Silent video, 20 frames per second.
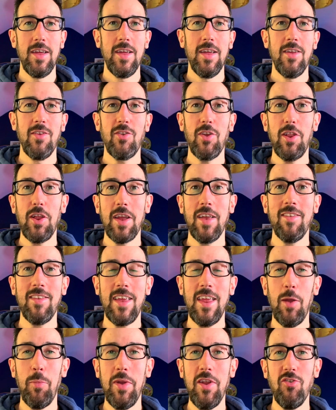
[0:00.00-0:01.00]
So like I say,
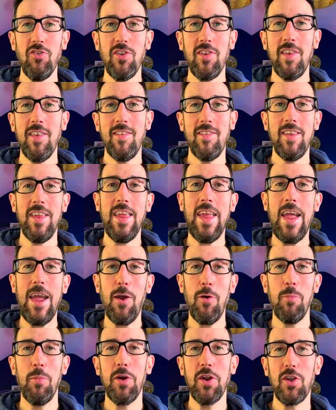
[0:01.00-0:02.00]
it'll be interesting to see how
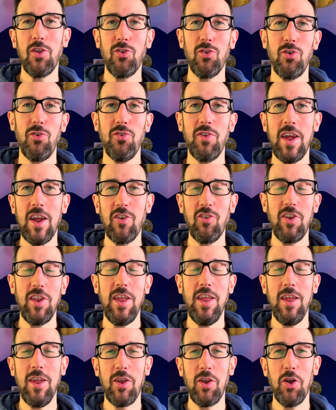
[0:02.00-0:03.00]
Microsoft
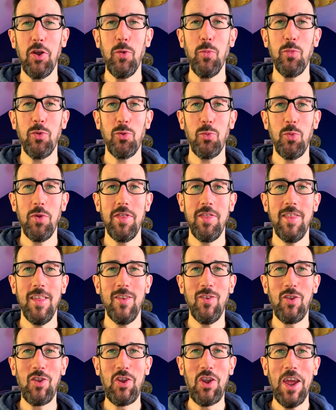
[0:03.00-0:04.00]
actually copes with
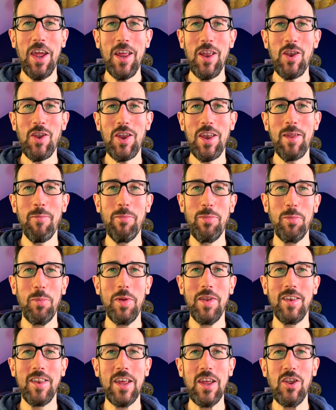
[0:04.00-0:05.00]
this change in
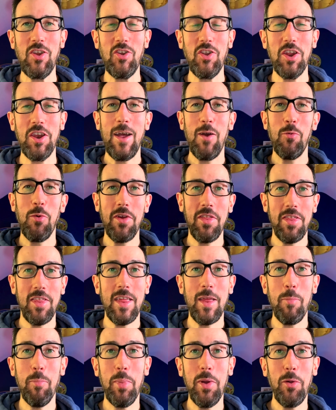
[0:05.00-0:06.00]
implementation, whether
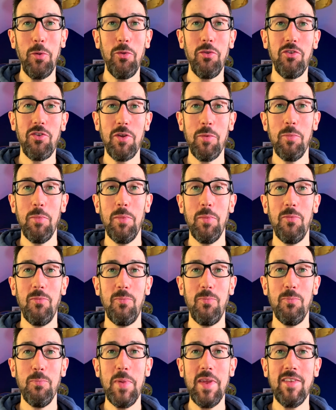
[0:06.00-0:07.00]
they build some
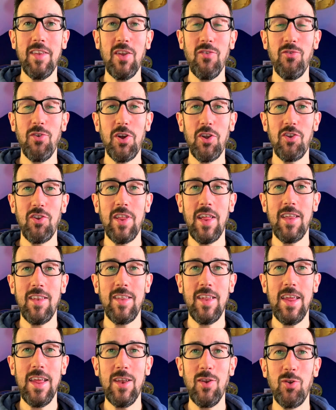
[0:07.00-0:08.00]
missing
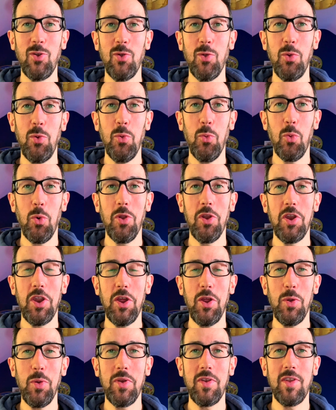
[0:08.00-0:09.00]
functionality into
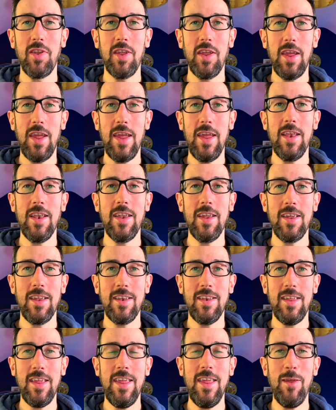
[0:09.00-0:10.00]
OneNote in
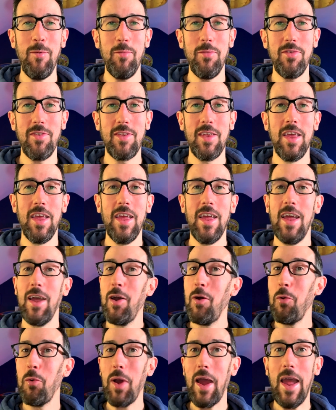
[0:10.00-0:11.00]
Teams,
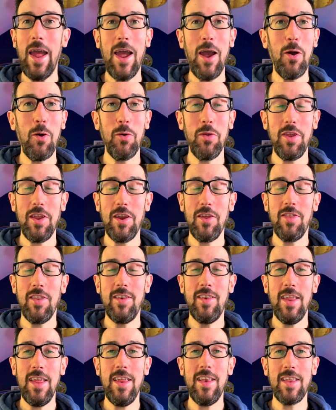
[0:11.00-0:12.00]
how, you know, the
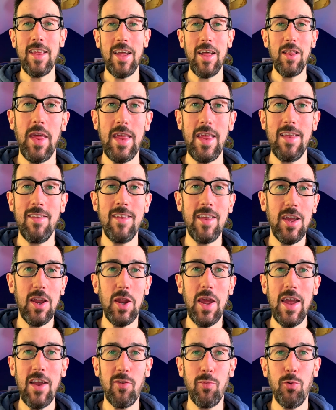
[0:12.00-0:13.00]
detail, is it going
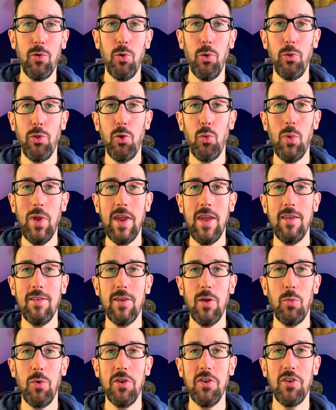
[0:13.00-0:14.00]
to export all your wikis
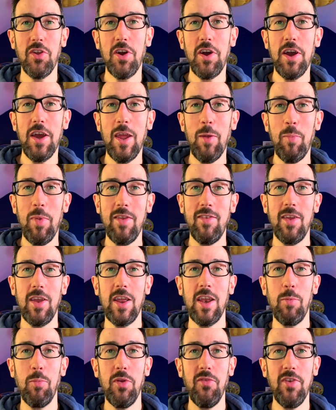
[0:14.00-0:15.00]
at one time? Is it going
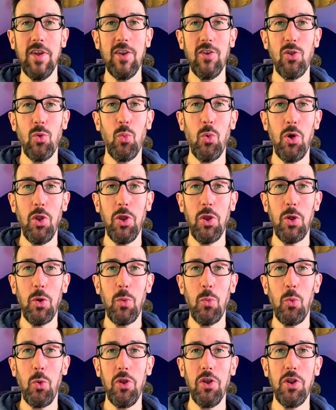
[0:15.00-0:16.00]
to move it into one
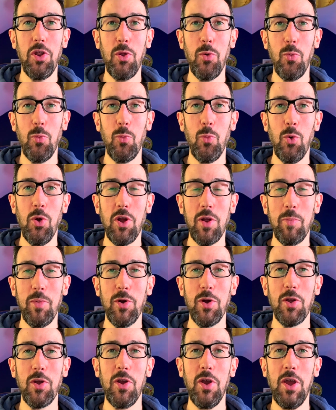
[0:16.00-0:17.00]
OneNote
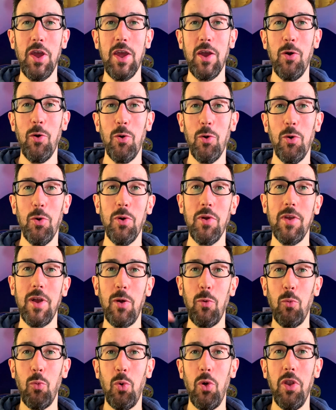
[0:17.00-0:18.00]
workbook or
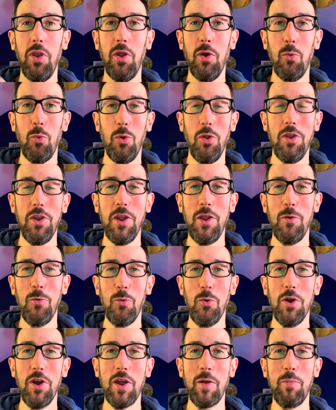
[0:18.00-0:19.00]
one OneNote
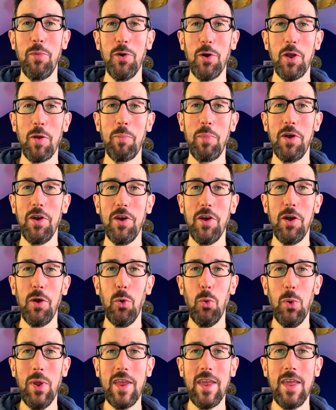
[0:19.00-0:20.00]
workbook per
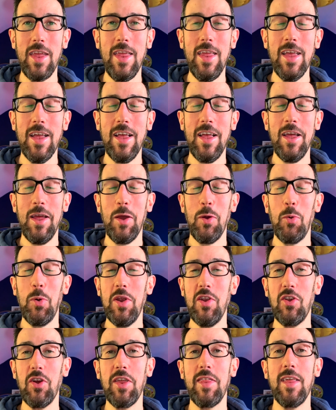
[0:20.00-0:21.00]
wiki?
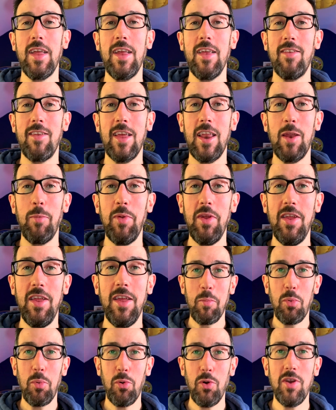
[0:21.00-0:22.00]
which I think is going to be
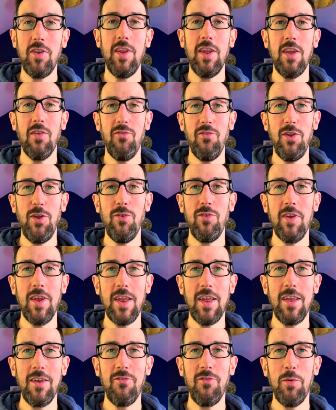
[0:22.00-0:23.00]
pretty
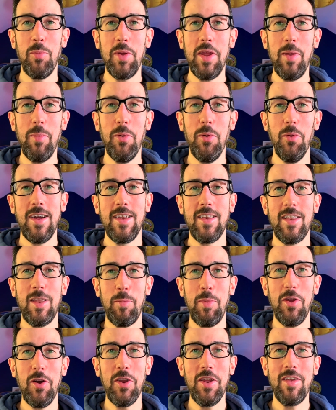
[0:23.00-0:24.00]
confusing for people, to
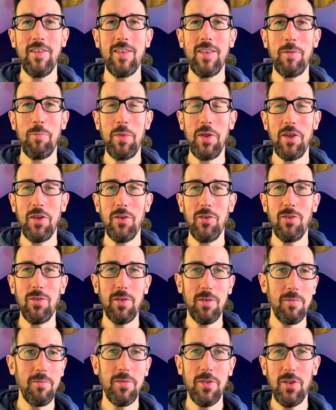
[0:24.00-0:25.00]
be honest, because
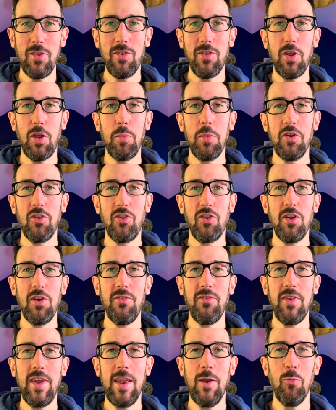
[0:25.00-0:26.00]
there's so much stuff
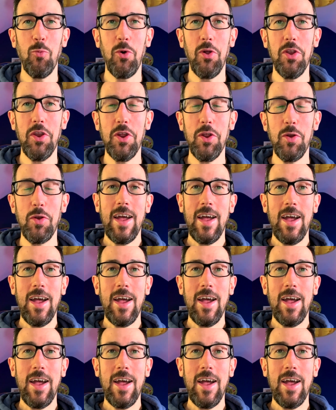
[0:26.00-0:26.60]
in OneNote.